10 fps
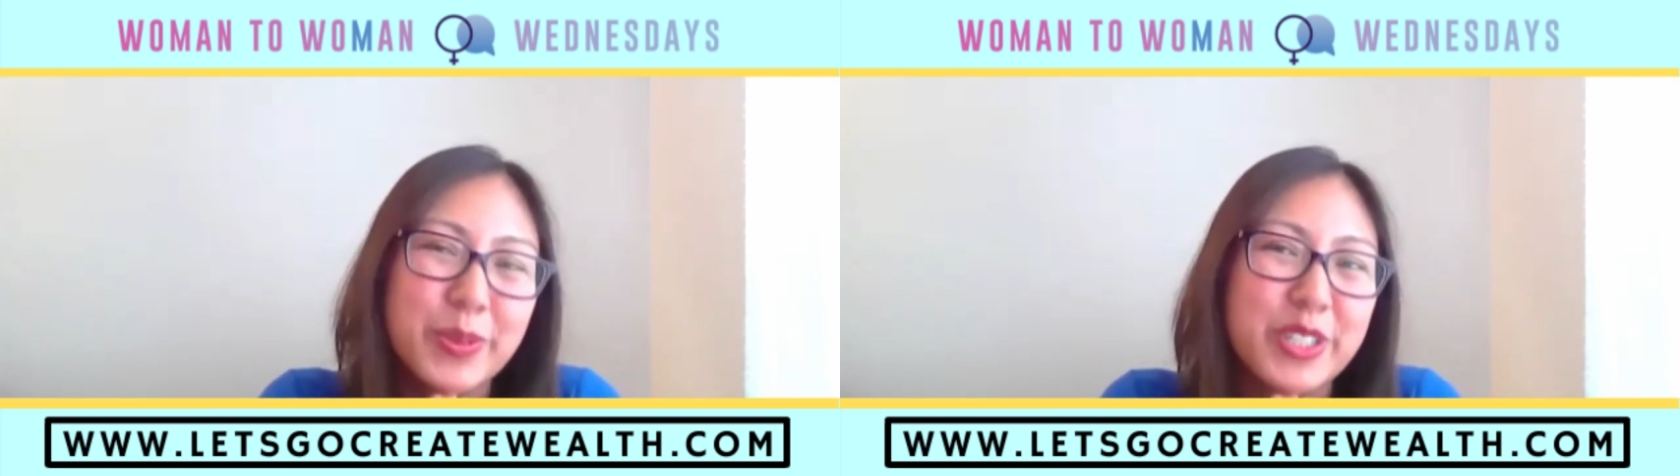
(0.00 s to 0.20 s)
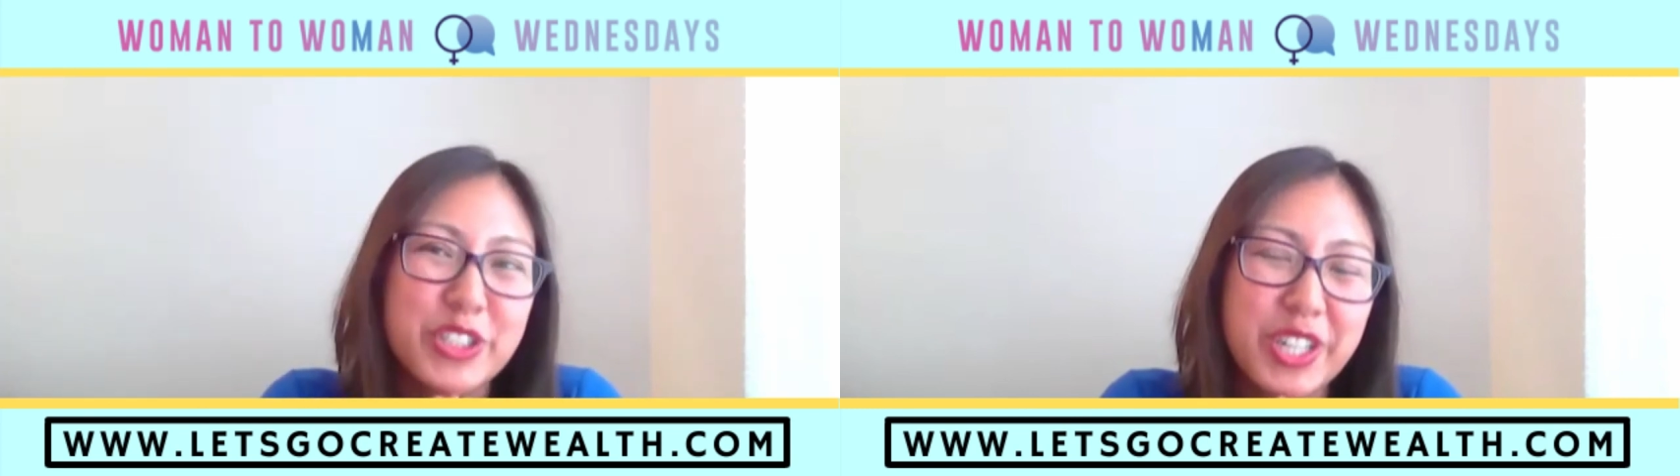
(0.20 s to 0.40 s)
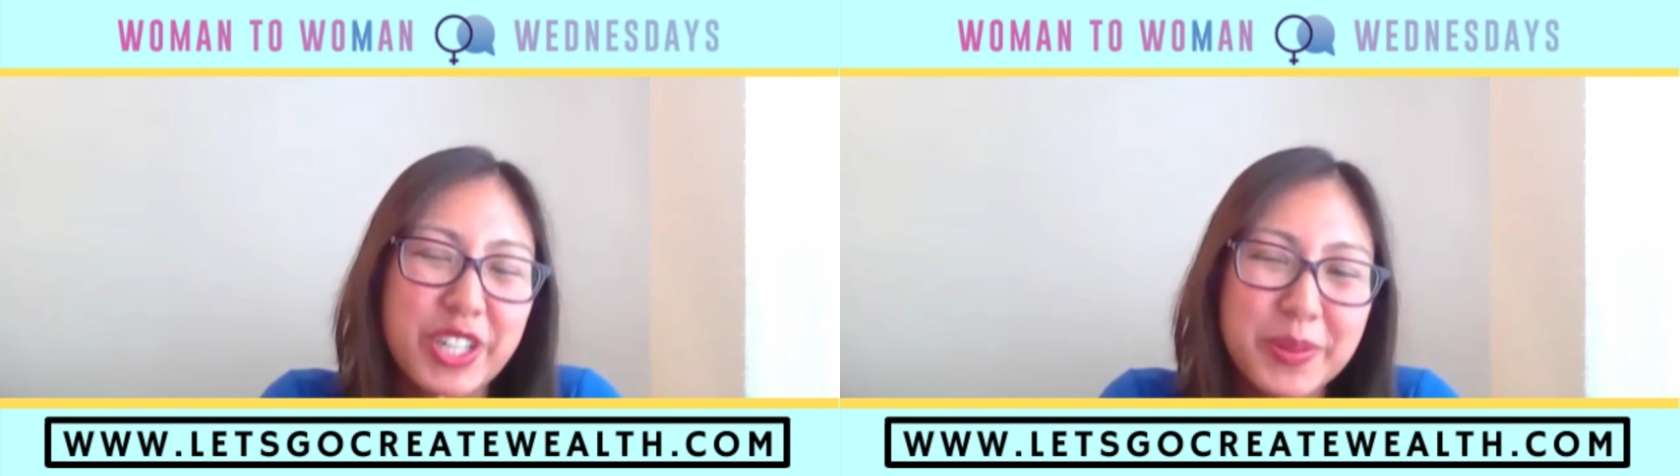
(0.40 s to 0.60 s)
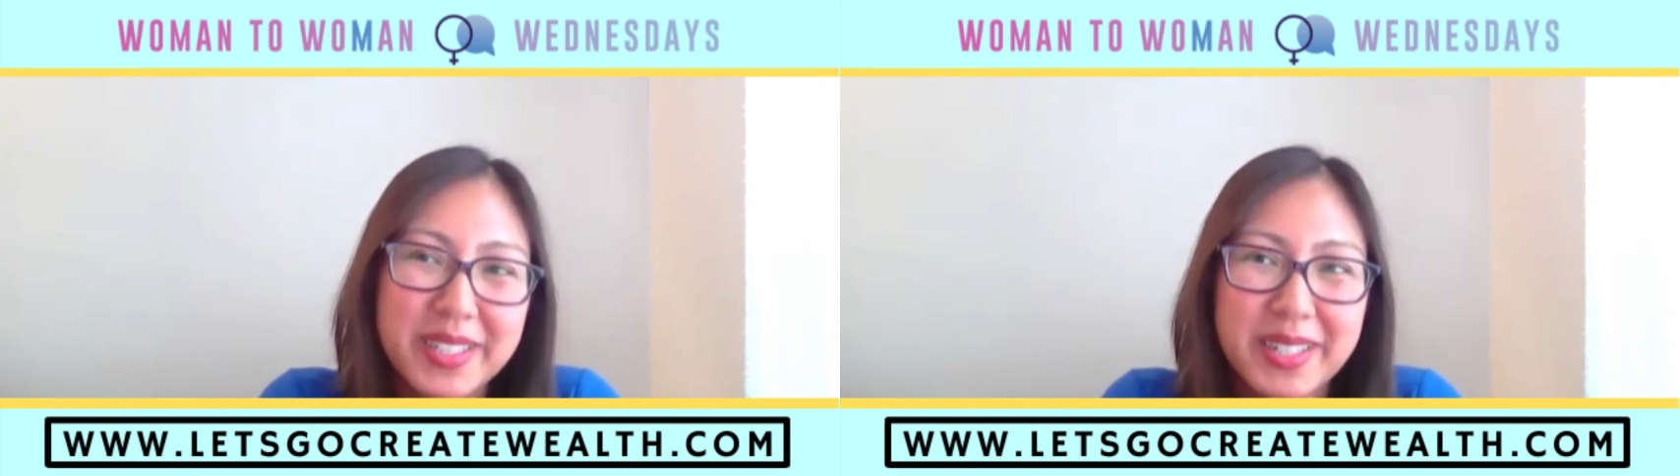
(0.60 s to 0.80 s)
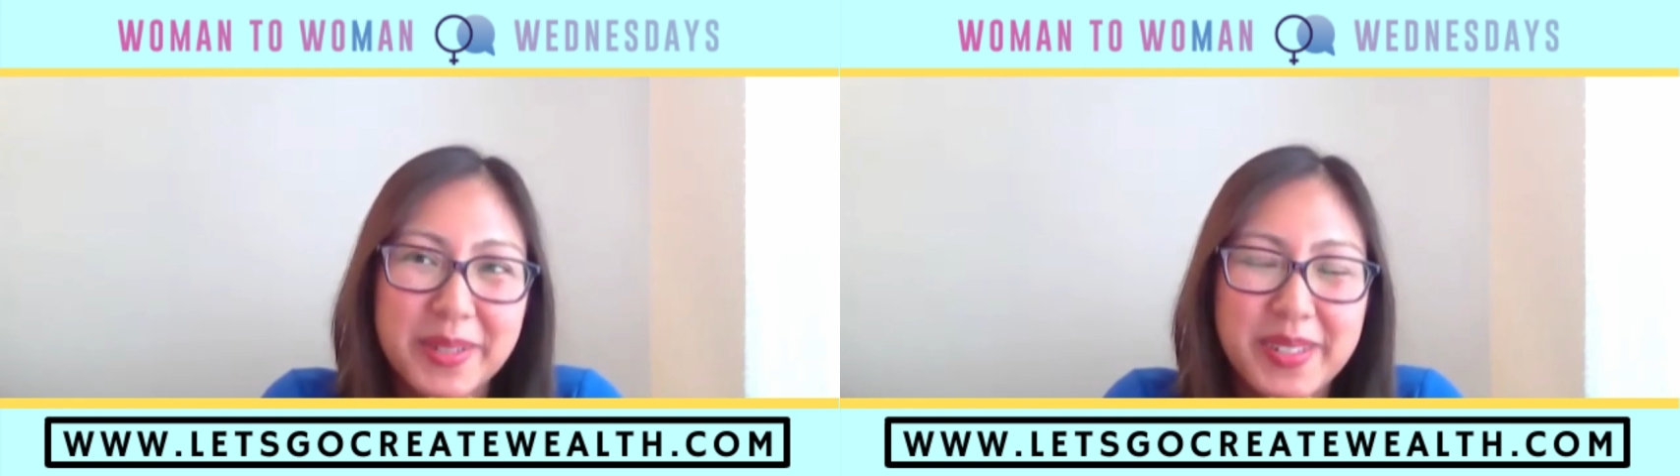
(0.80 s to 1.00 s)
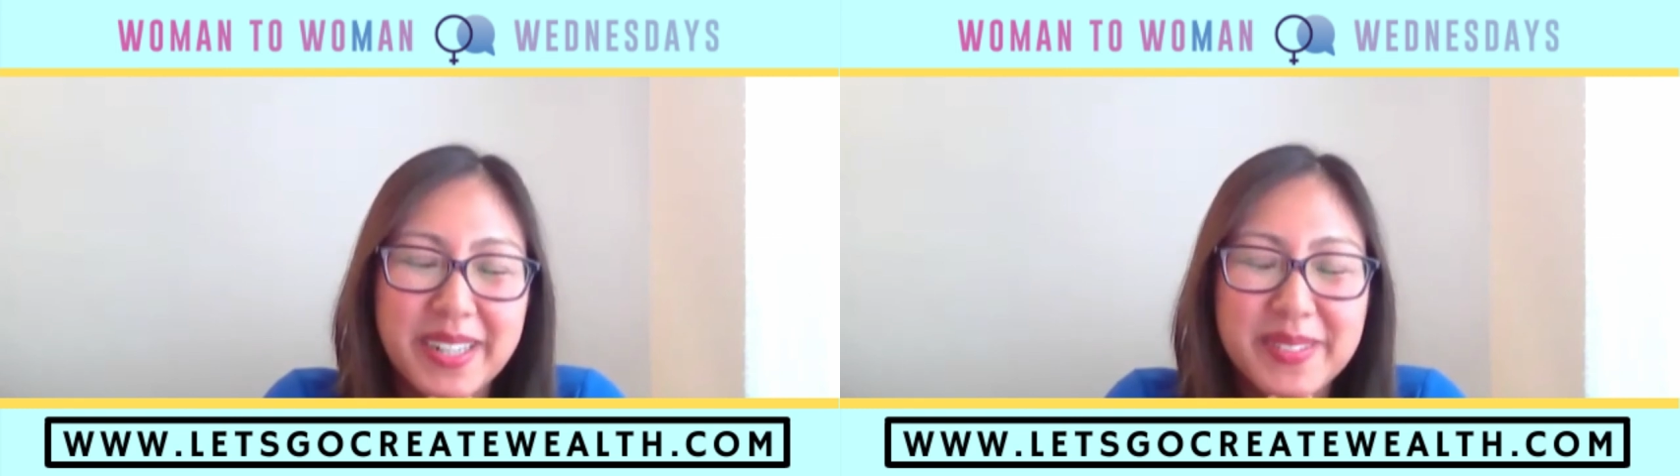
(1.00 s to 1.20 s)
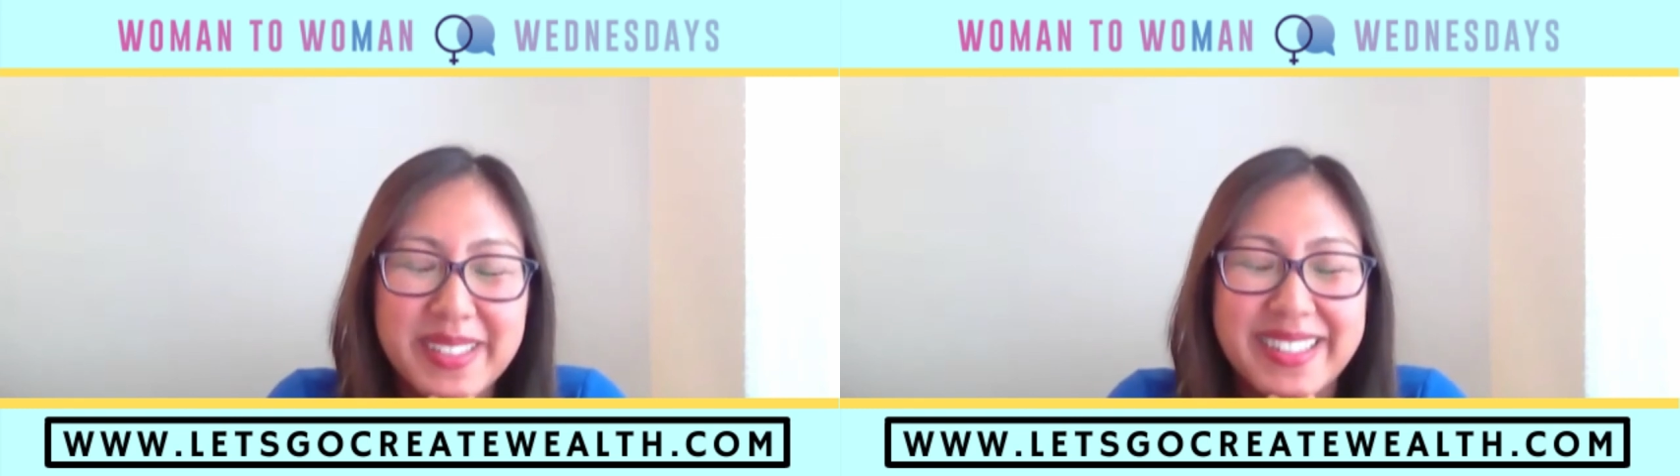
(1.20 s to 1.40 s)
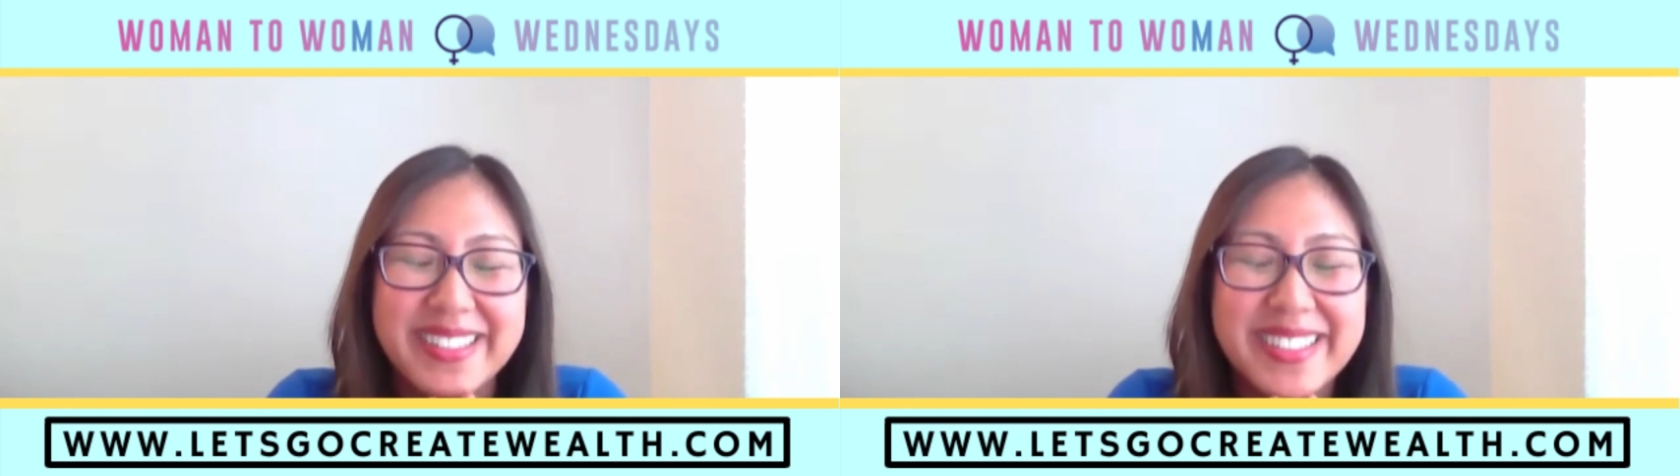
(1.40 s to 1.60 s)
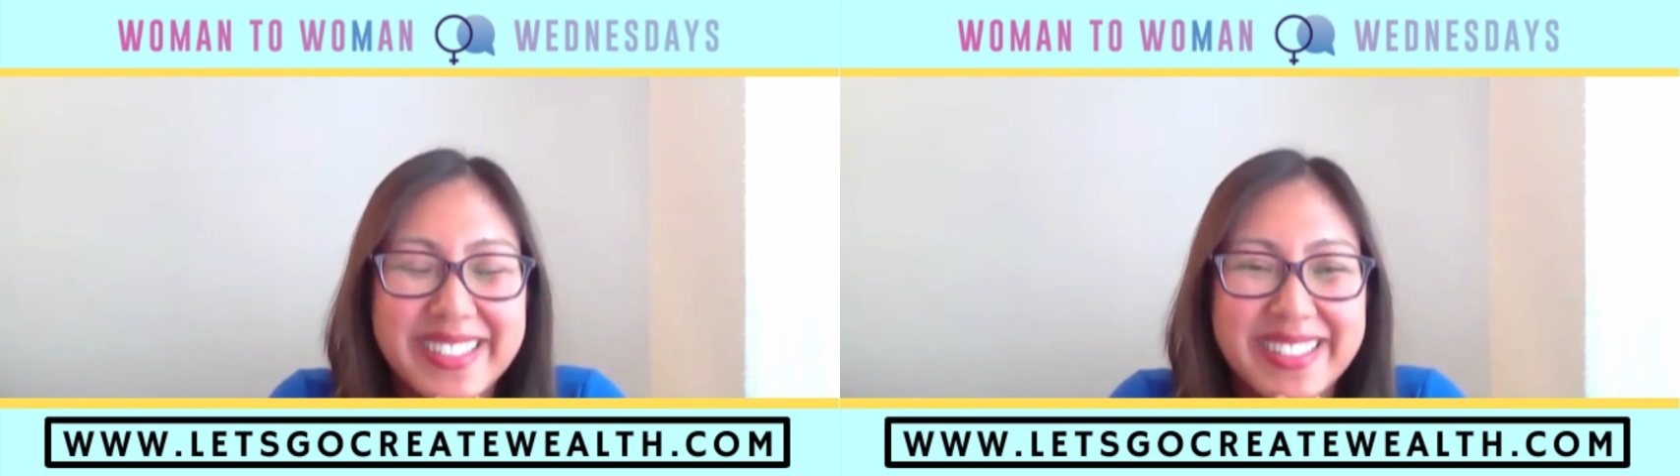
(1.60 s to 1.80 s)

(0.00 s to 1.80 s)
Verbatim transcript: you want to share with anyone out there?